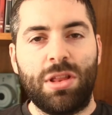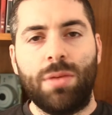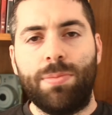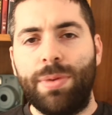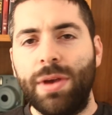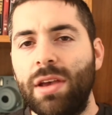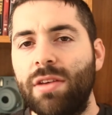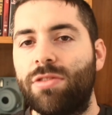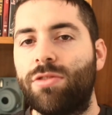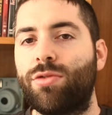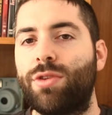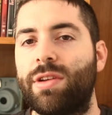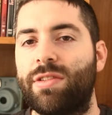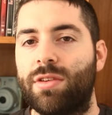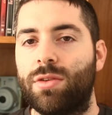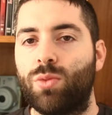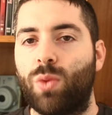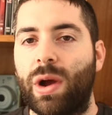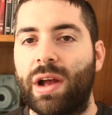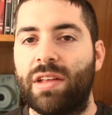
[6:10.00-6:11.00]
the biggest
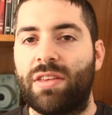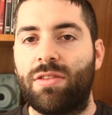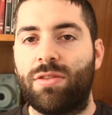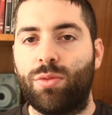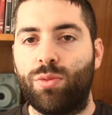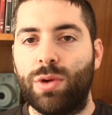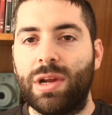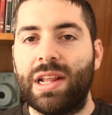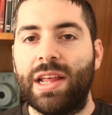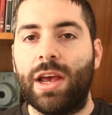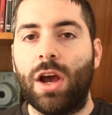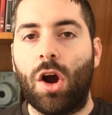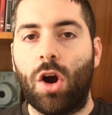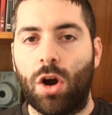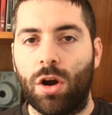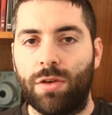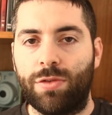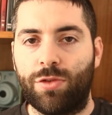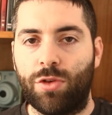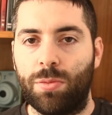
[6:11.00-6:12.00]
reason why it's really
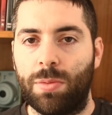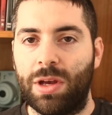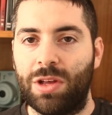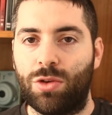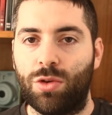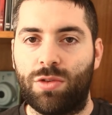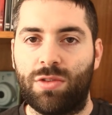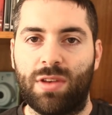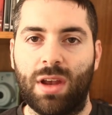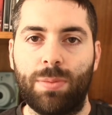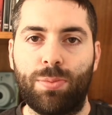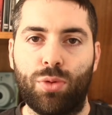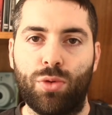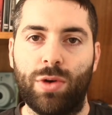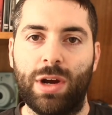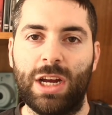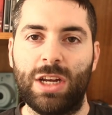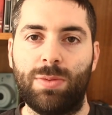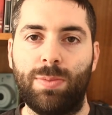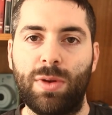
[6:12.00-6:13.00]
hard for me to
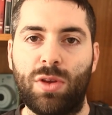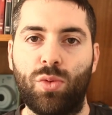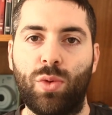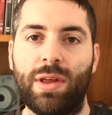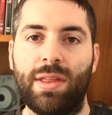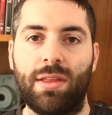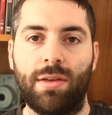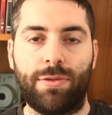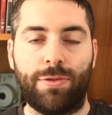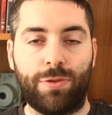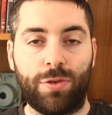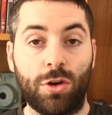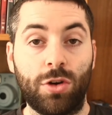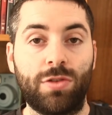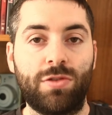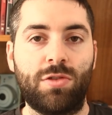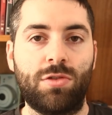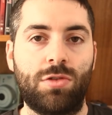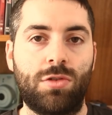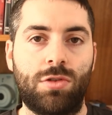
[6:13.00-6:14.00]
separate between the
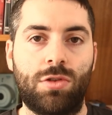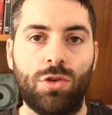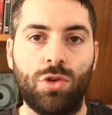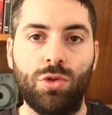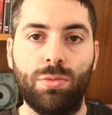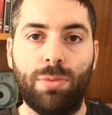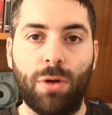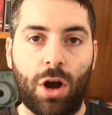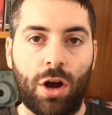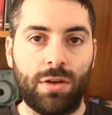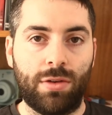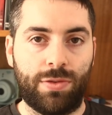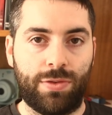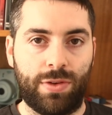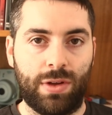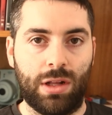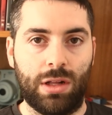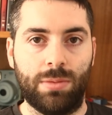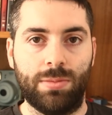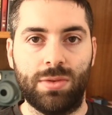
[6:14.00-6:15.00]
first two Bond
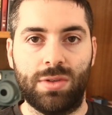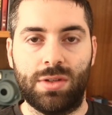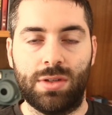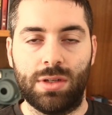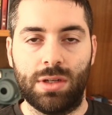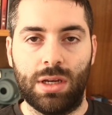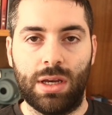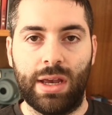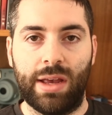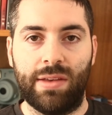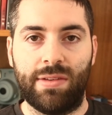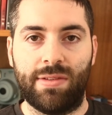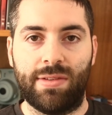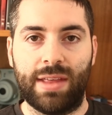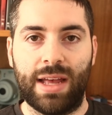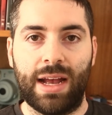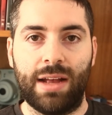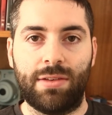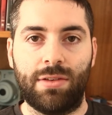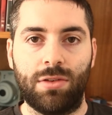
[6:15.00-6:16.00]
films is
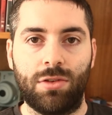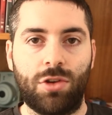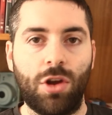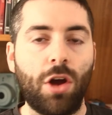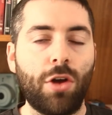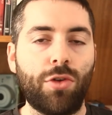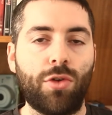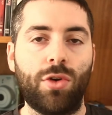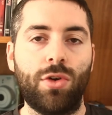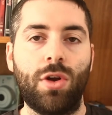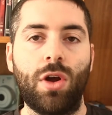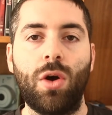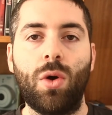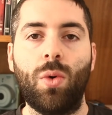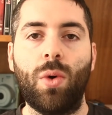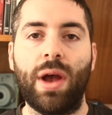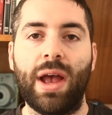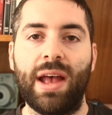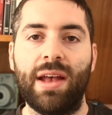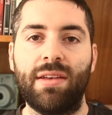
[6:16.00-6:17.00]
that Dr.
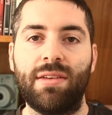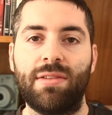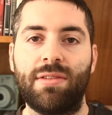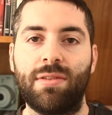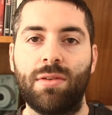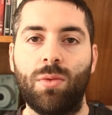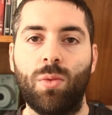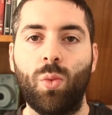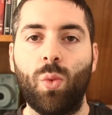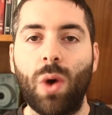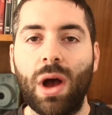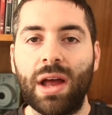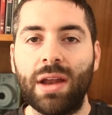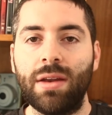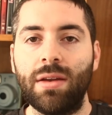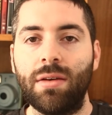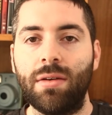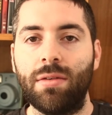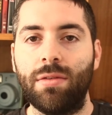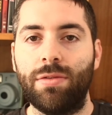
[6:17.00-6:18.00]
No has
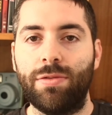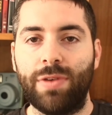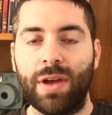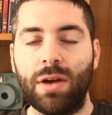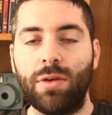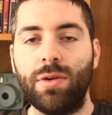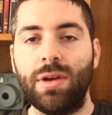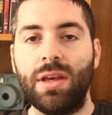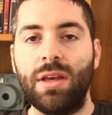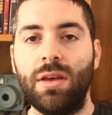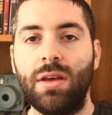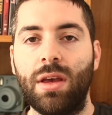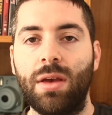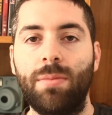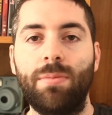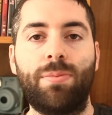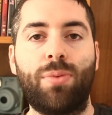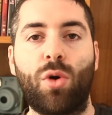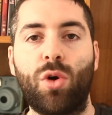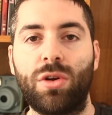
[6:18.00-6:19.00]
one very
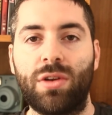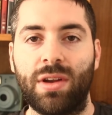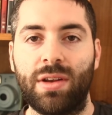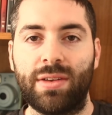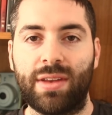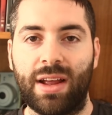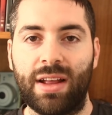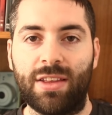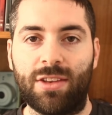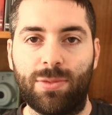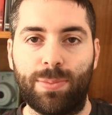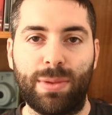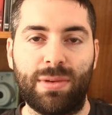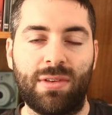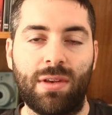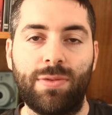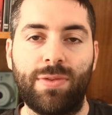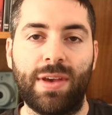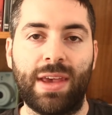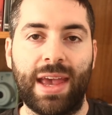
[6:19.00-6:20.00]
important and
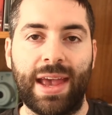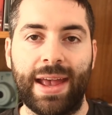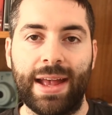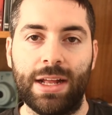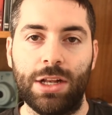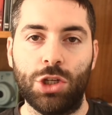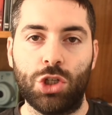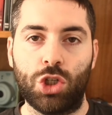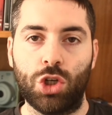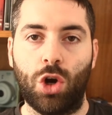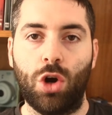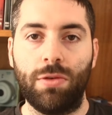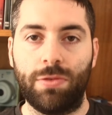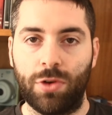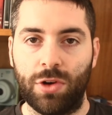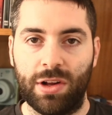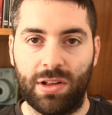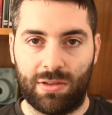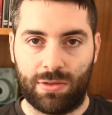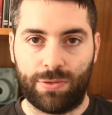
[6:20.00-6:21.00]
specific edge
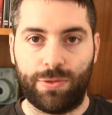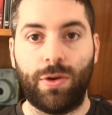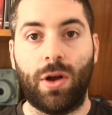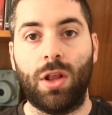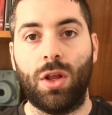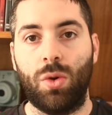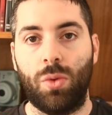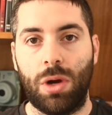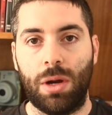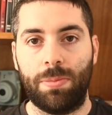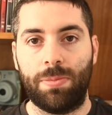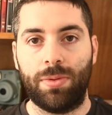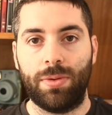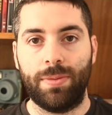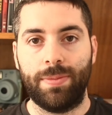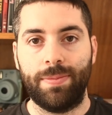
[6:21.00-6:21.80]
over its follow-up: